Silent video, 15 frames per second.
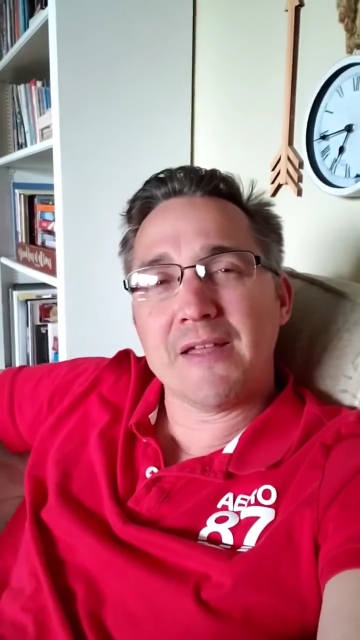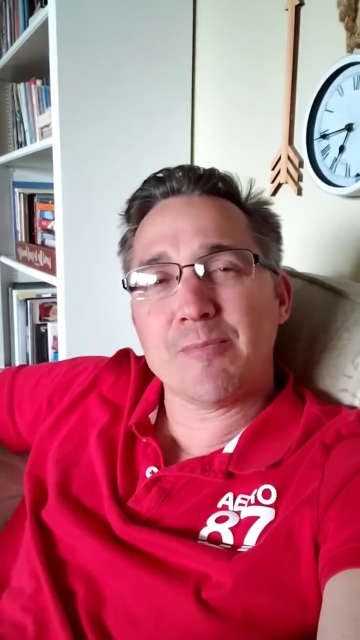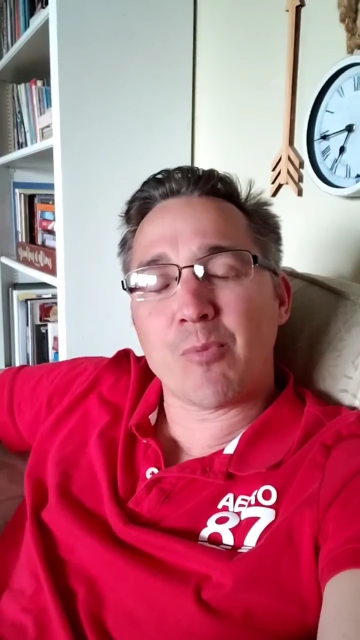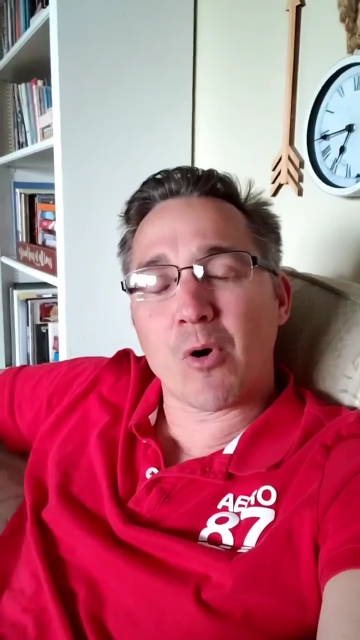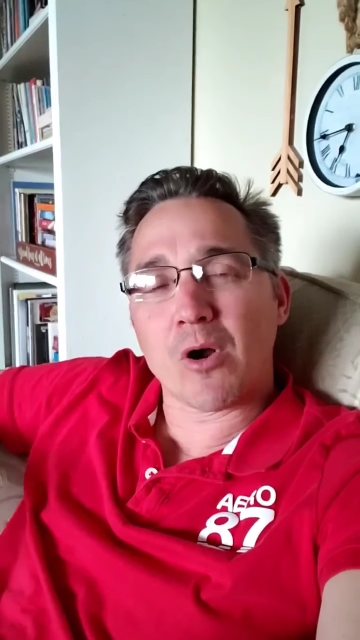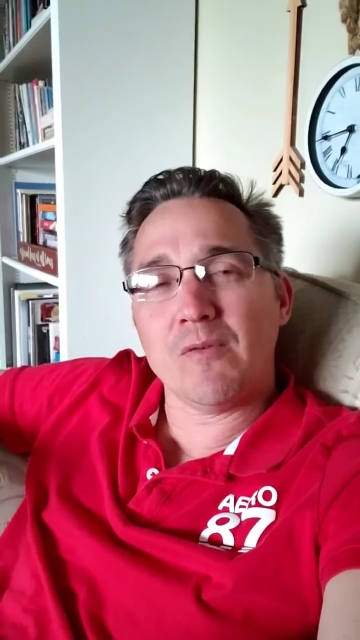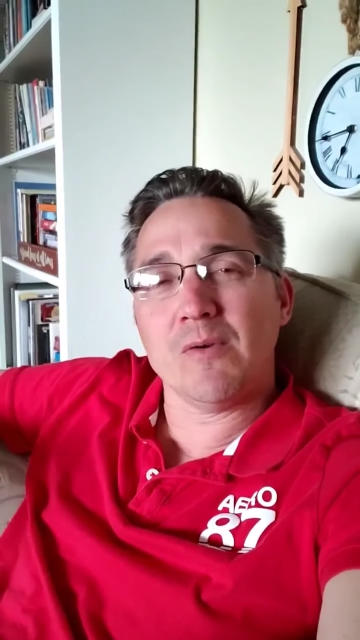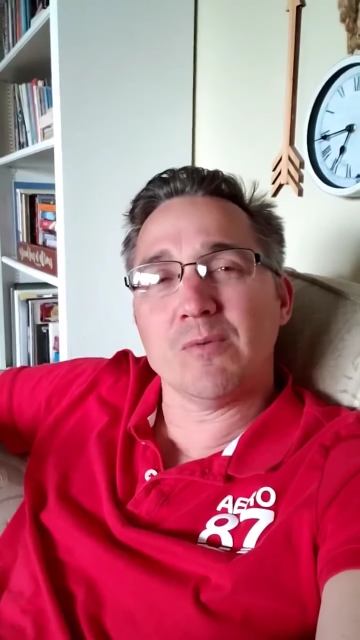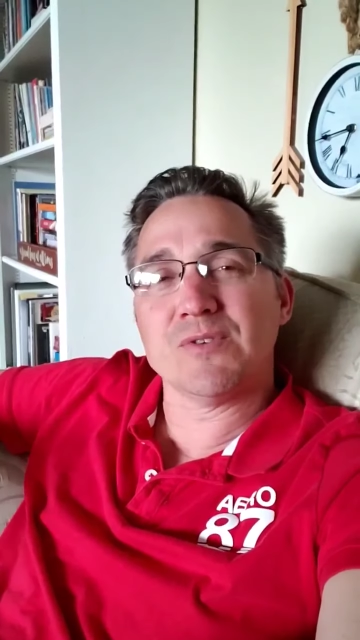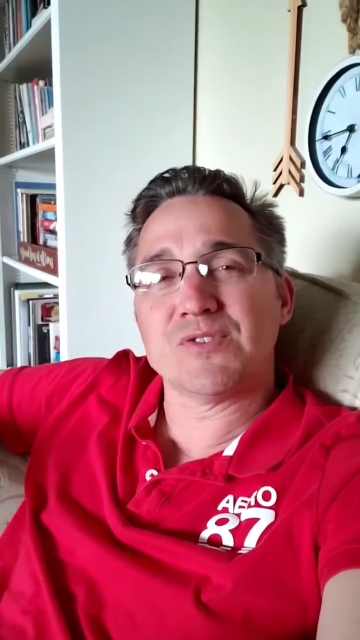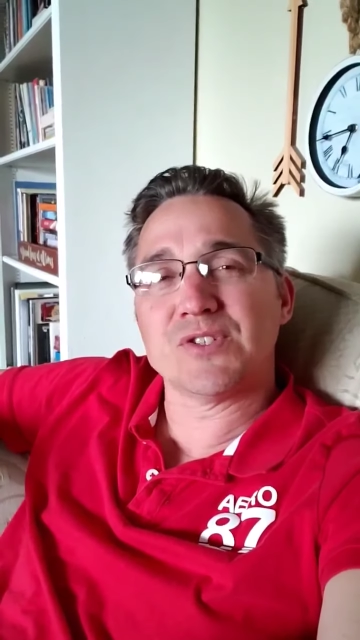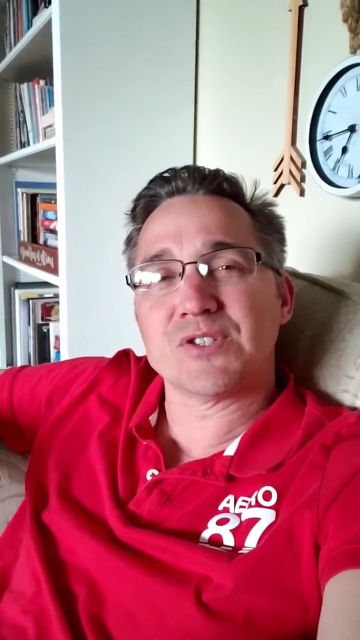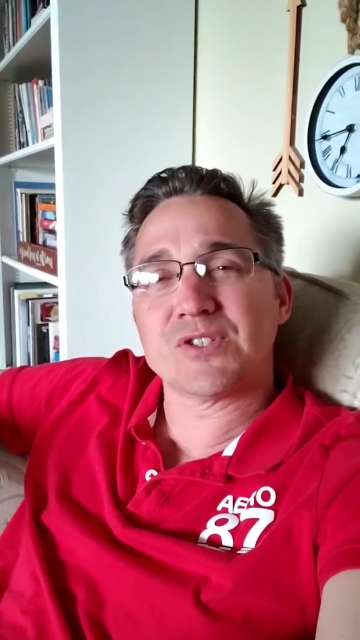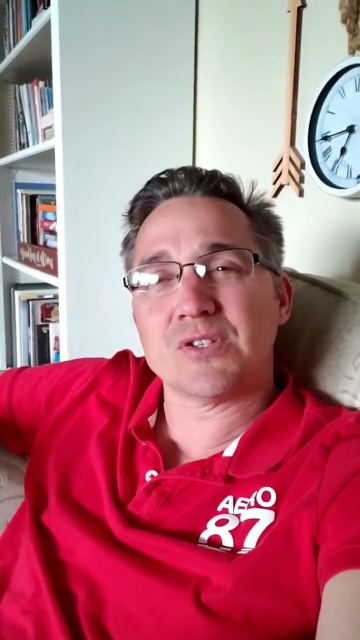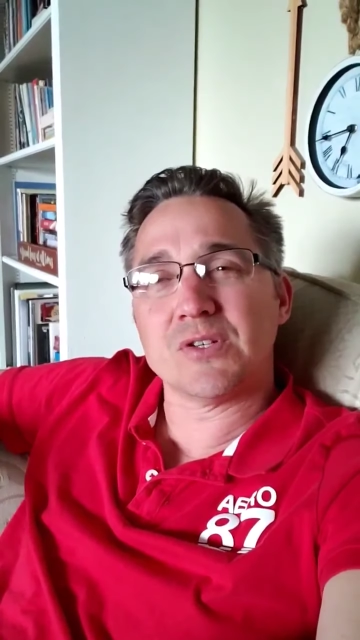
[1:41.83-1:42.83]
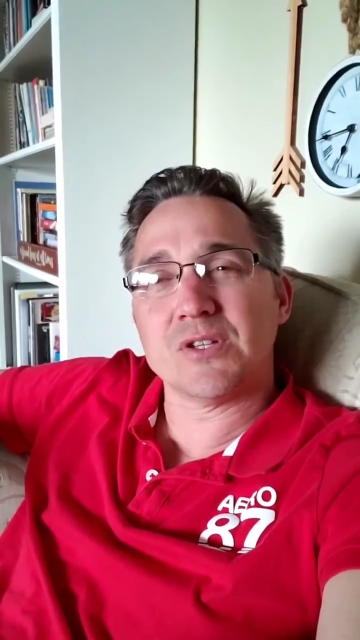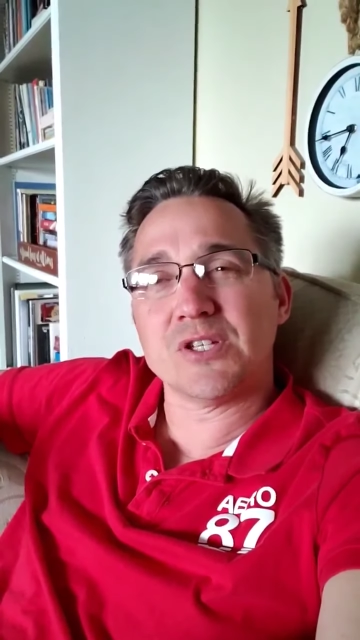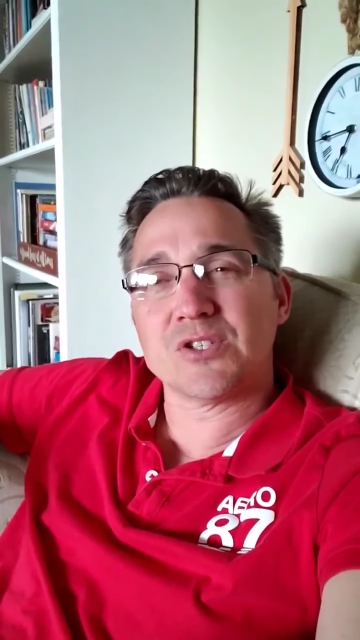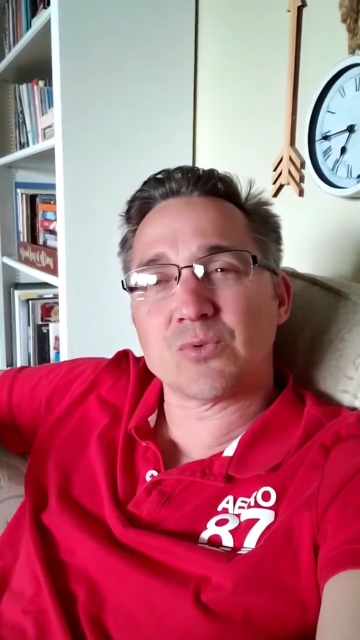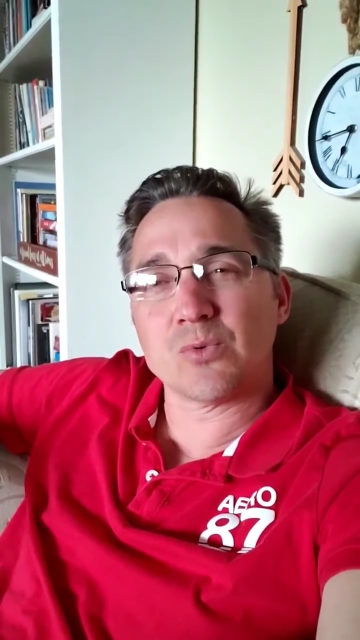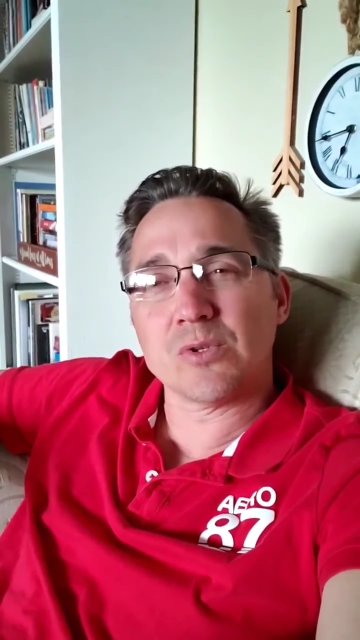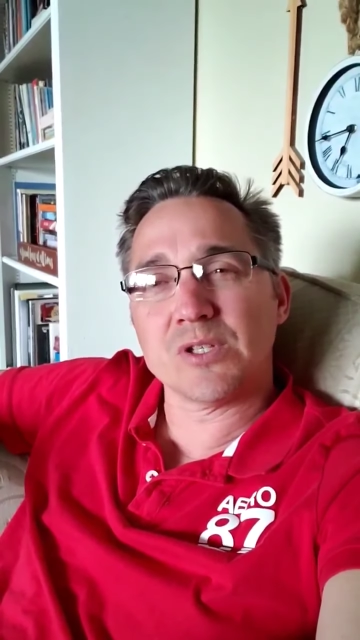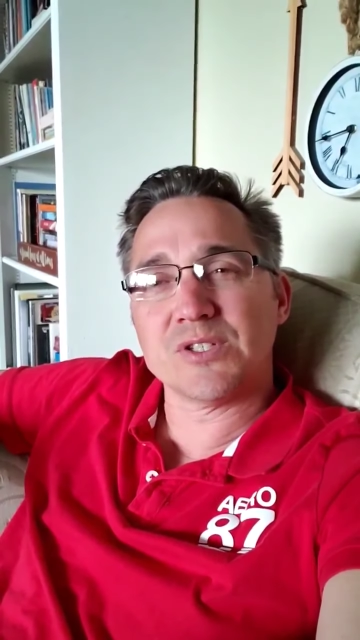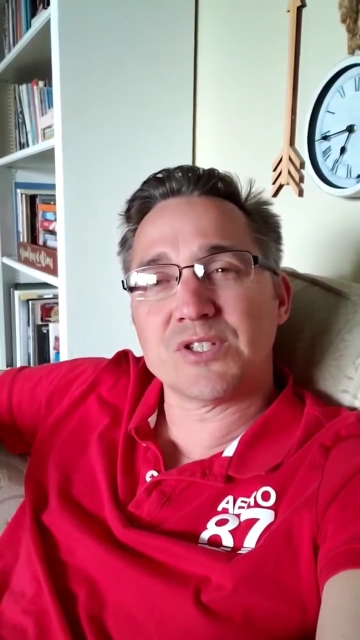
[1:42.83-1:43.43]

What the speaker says: I think part of it was this